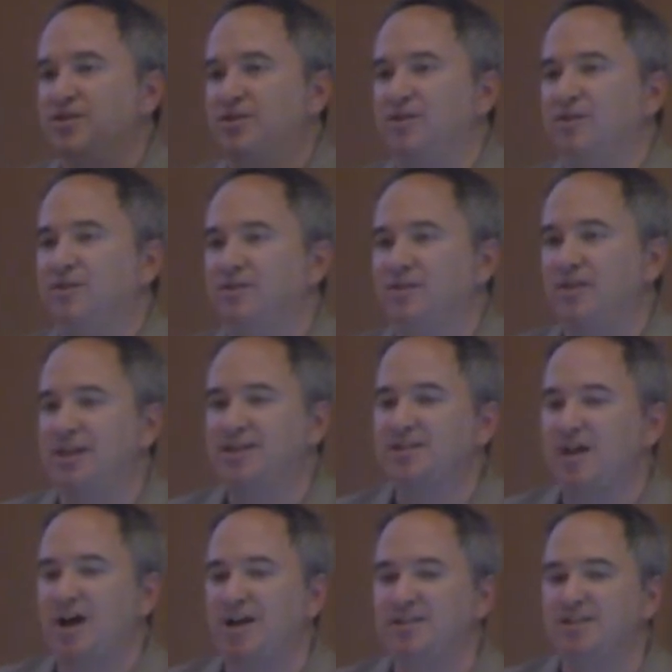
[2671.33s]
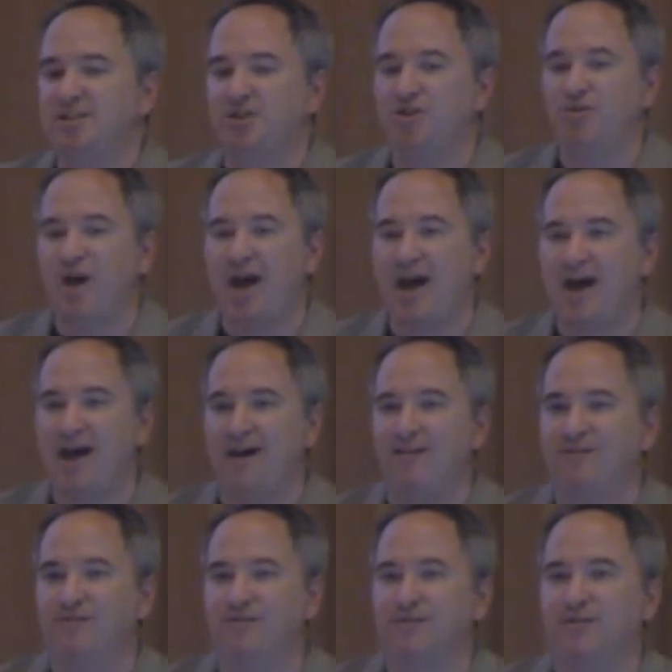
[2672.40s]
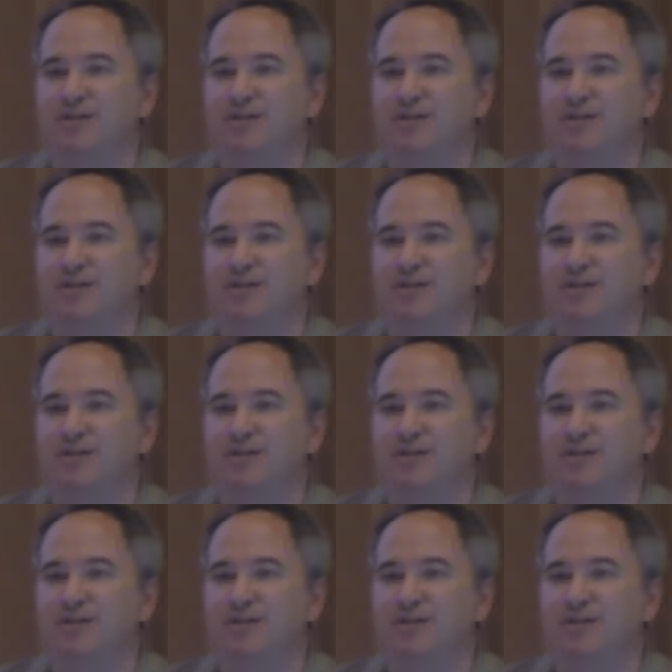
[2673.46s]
The less content you have,